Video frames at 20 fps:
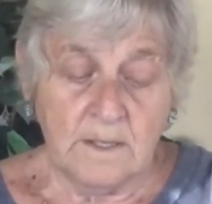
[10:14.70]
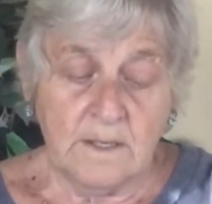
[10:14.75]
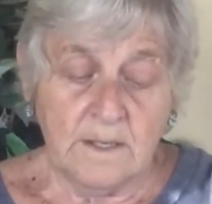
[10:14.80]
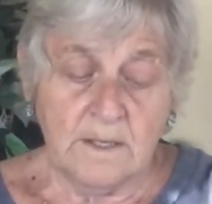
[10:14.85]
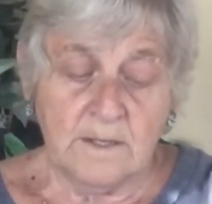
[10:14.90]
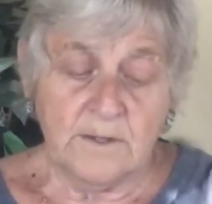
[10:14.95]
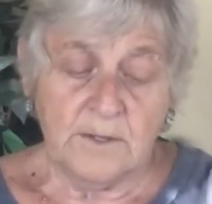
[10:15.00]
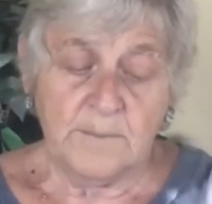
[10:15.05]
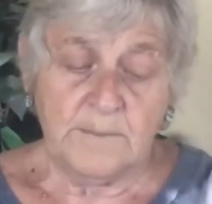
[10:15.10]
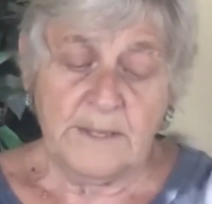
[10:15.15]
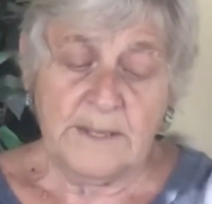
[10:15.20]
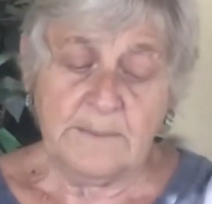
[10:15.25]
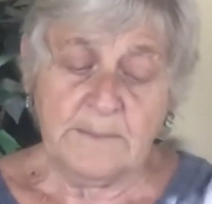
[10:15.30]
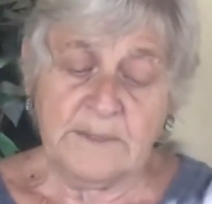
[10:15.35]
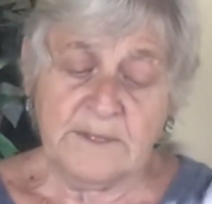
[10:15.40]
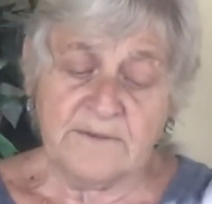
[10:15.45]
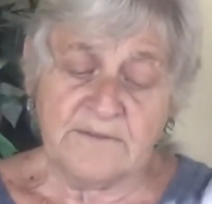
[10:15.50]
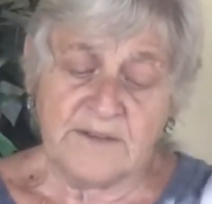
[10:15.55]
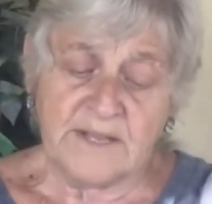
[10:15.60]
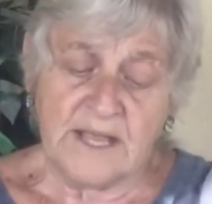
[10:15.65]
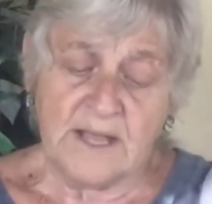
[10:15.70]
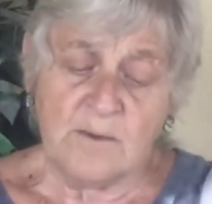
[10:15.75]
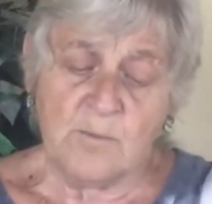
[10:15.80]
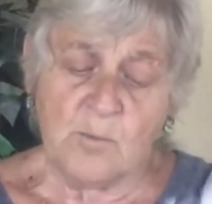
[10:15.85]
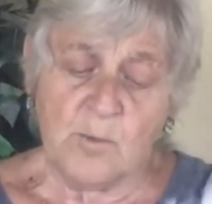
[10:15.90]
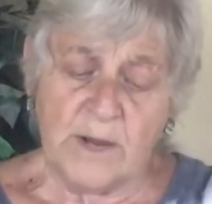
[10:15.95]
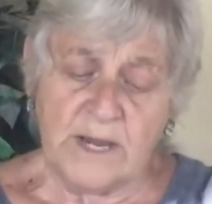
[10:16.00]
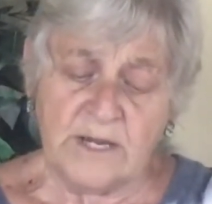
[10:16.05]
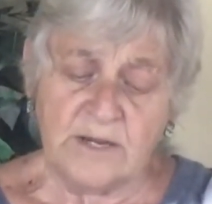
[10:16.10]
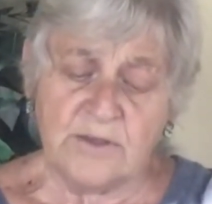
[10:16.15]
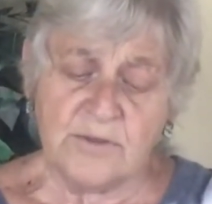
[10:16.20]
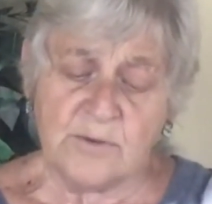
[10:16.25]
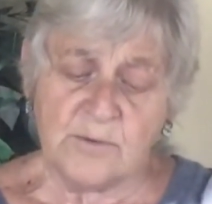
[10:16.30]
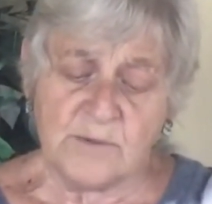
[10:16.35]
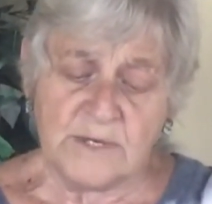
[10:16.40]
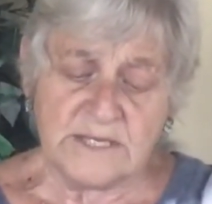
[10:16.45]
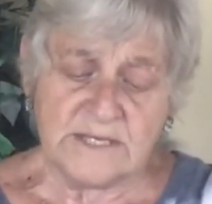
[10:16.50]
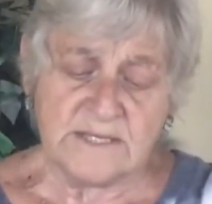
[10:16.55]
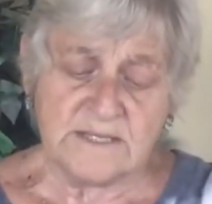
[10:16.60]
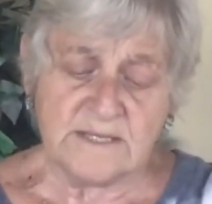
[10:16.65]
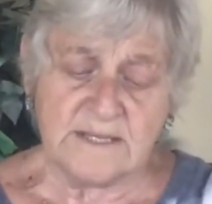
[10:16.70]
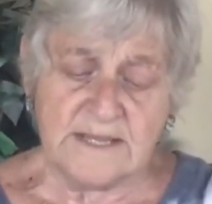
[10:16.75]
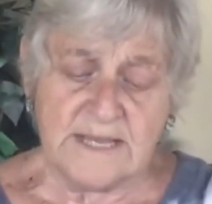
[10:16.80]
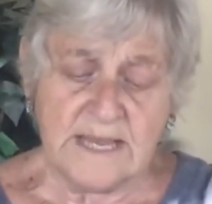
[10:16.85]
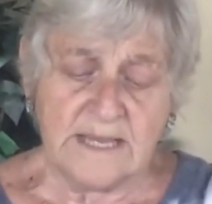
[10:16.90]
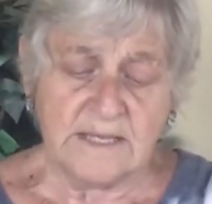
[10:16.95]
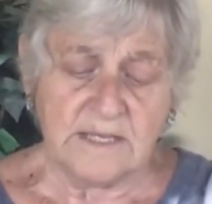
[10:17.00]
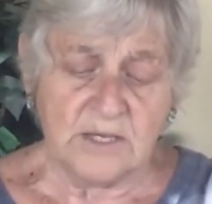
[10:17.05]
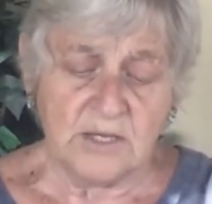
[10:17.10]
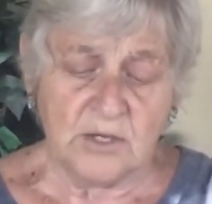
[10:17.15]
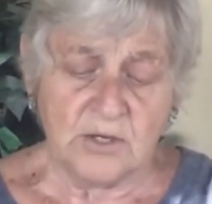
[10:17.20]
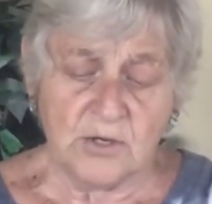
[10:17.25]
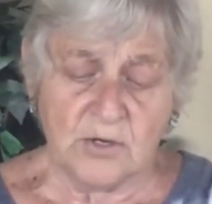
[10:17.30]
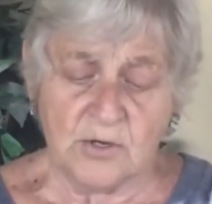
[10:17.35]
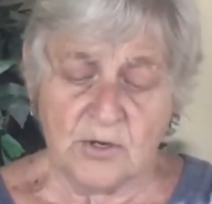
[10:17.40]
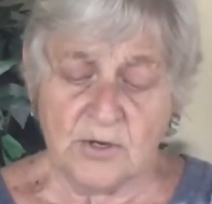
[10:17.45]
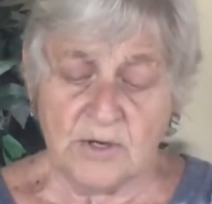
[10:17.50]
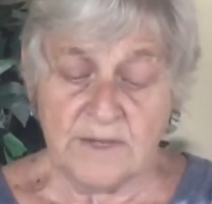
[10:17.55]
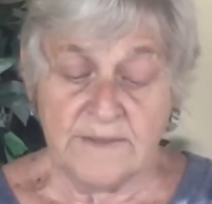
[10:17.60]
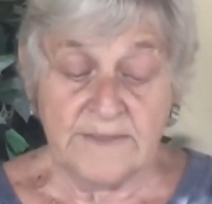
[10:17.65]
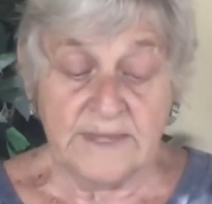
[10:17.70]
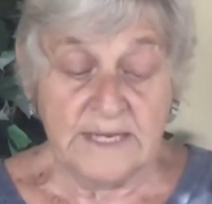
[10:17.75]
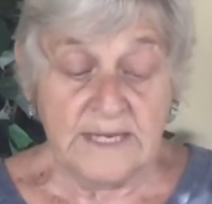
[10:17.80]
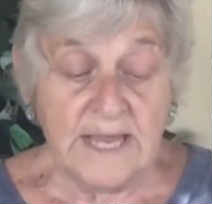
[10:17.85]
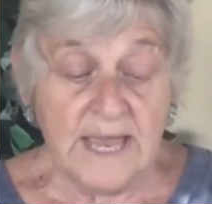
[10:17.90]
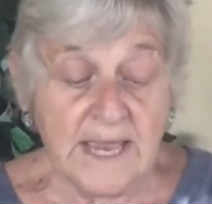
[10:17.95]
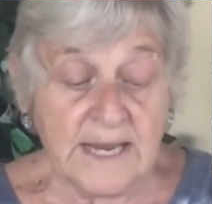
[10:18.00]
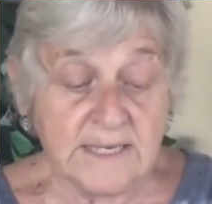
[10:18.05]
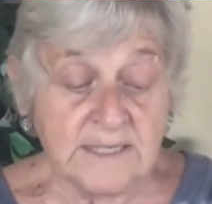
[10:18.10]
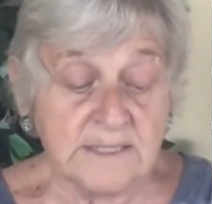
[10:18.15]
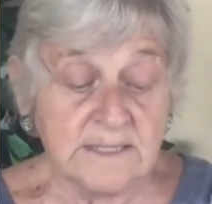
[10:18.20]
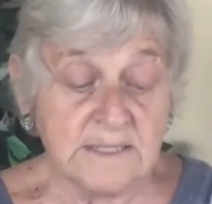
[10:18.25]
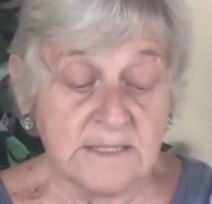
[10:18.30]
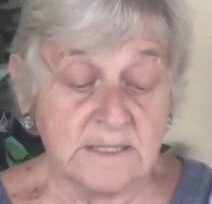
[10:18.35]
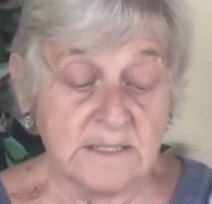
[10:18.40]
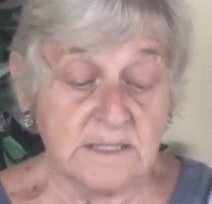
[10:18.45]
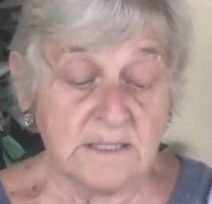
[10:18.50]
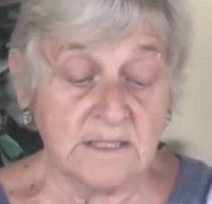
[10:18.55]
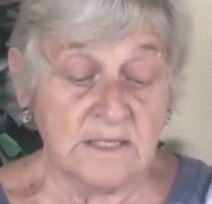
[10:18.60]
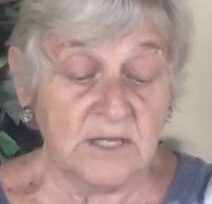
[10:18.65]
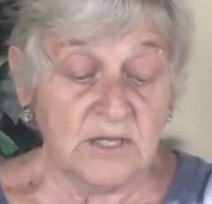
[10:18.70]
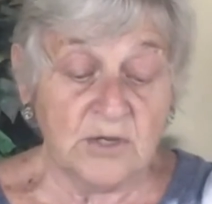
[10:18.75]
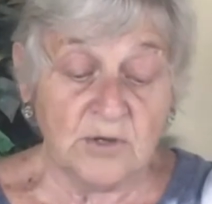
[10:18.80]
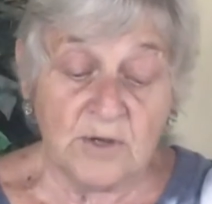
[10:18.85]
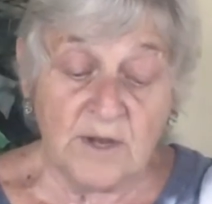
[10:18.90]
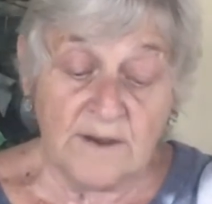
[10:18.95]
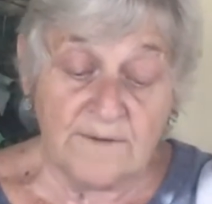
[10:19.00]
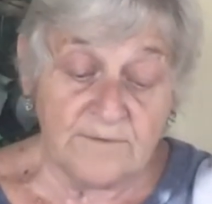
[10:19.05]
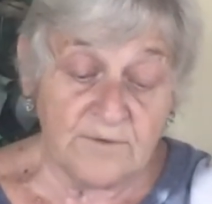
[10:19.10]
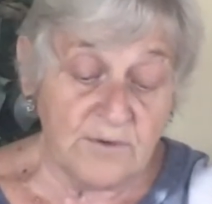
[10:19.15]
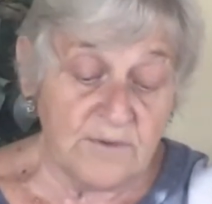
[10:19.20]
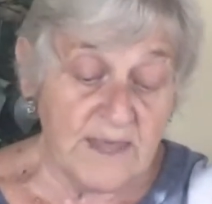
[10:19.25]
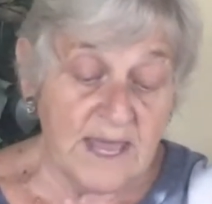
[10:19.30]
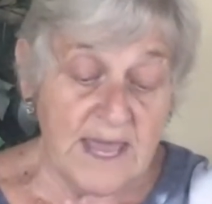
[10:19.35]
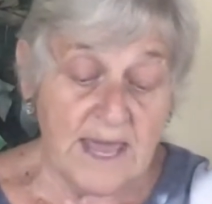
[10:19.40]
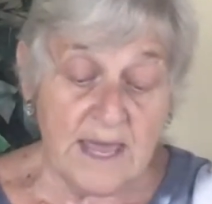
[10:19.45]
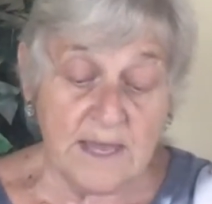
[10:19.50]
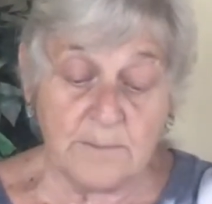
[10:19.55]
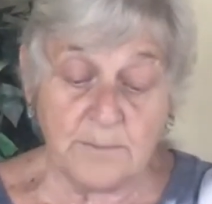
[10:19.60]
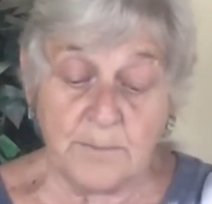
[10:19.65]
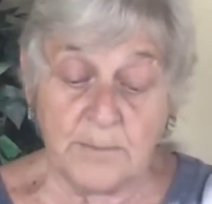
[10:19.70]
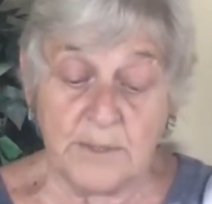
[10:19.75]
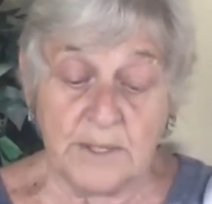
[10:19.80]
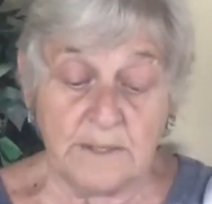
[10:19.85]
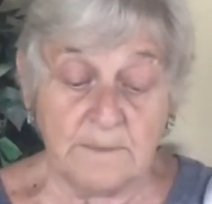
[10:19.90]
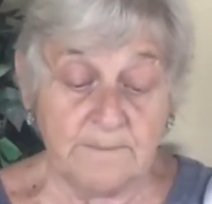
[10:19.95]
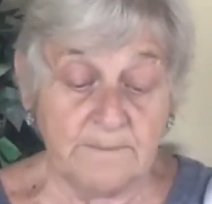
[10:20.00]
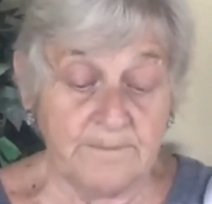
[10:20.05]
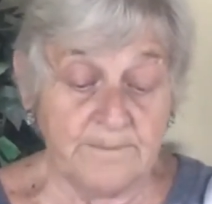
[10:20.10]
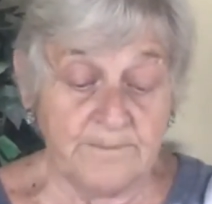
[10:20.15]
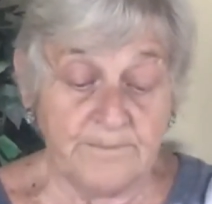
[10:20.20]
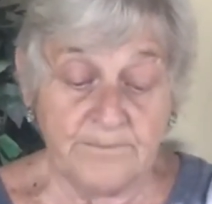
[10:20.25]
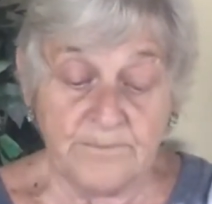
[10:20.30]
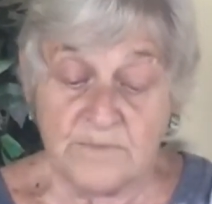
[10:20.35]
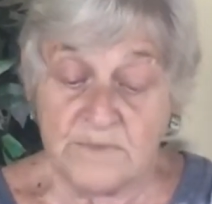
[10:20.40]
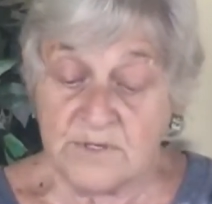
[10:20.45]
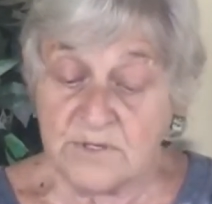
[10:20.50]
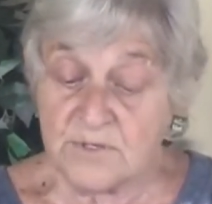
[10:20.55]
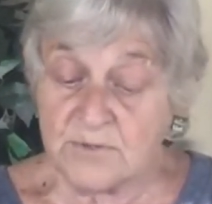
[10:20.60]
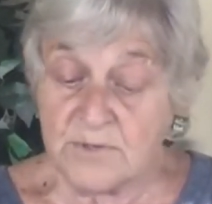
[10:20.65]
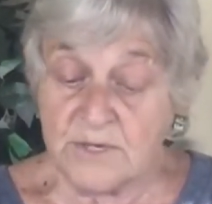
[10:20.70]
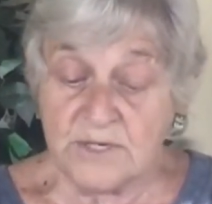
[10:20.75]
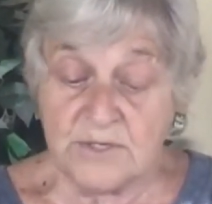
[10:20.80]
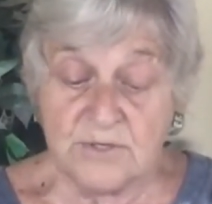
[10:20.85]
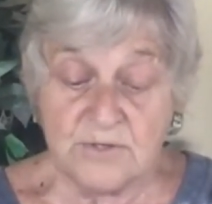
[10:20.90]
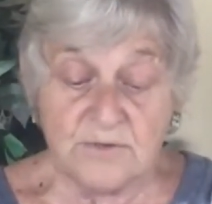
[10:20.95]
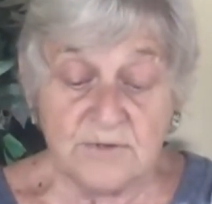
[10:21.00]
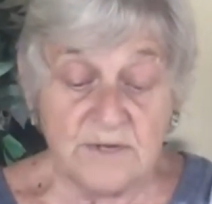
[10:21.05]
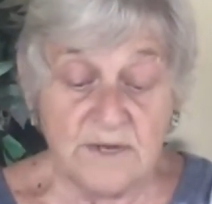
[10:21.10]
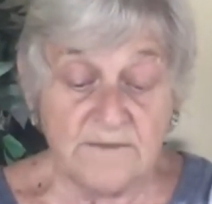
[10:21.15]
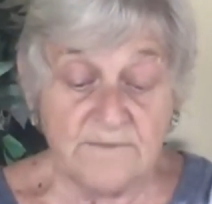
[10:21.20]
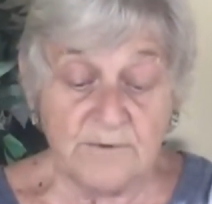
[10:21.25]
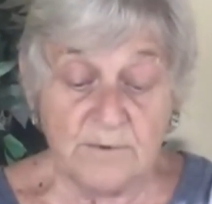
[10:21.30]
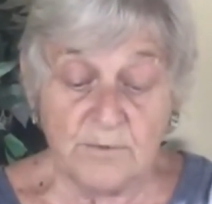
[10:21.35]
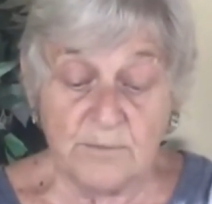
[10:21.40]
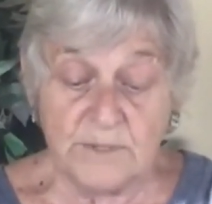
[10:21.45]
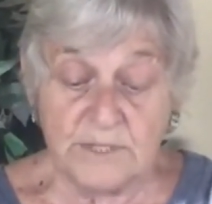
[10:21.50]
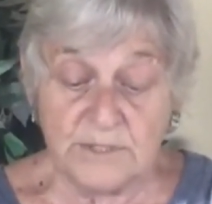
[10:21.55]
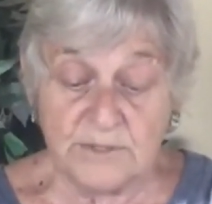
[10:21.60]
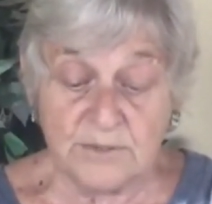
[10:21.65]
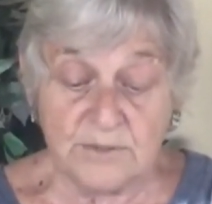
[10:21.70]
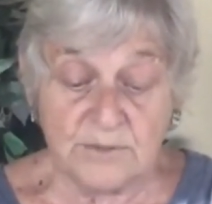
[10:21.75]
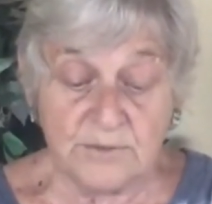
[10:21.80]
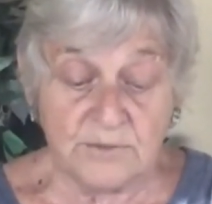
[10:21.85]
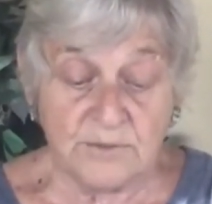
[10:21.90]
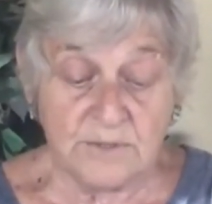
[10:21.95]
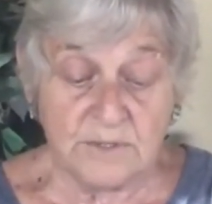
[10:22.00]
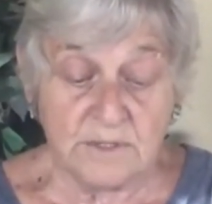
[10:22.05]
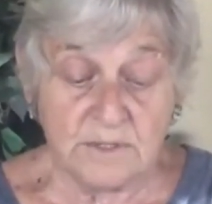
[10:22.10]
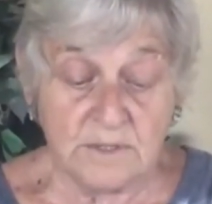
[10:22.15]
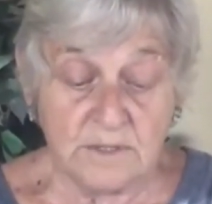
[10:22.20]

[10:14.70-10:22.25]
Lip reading: The people of Chelm waited the rest of that year and the next and the year after that, but the stranger never returned.